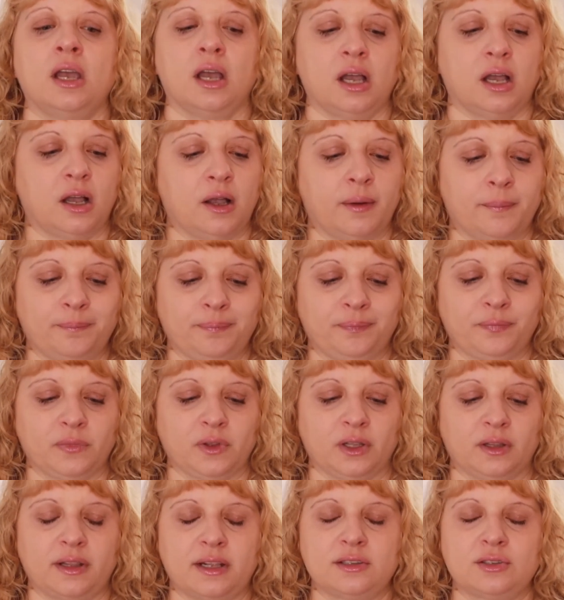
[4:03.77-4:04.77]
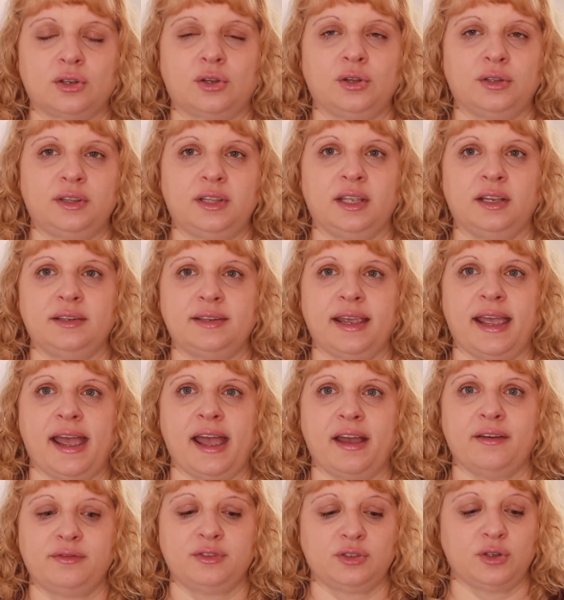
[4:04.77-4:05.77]
Um, that's a good thing to
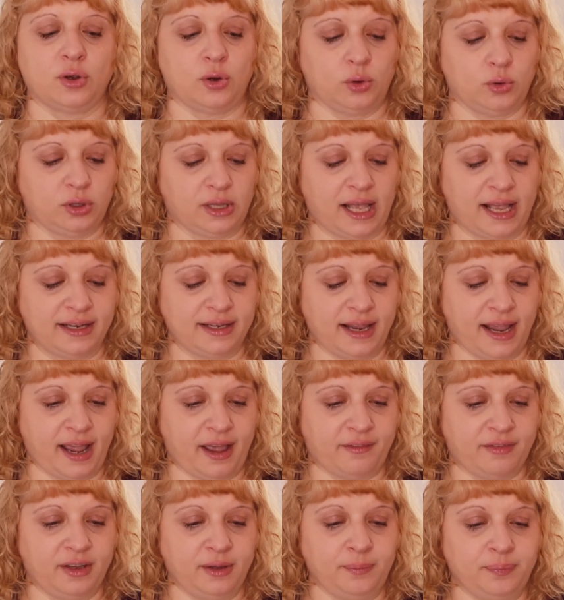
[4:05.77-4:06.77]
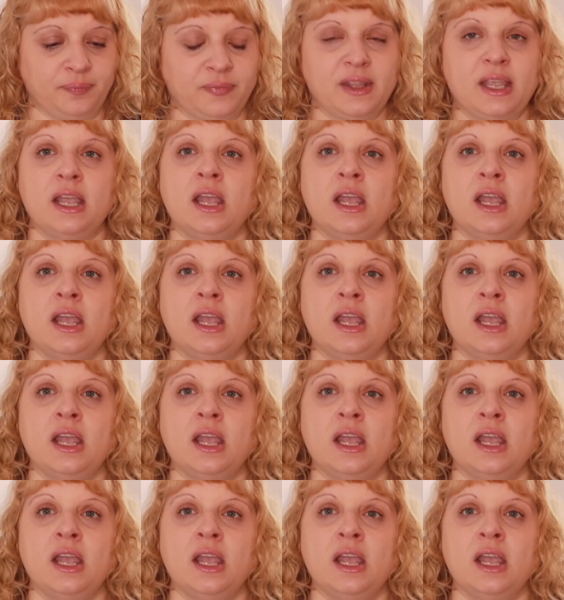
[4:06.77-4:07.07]
have. So glad to have it.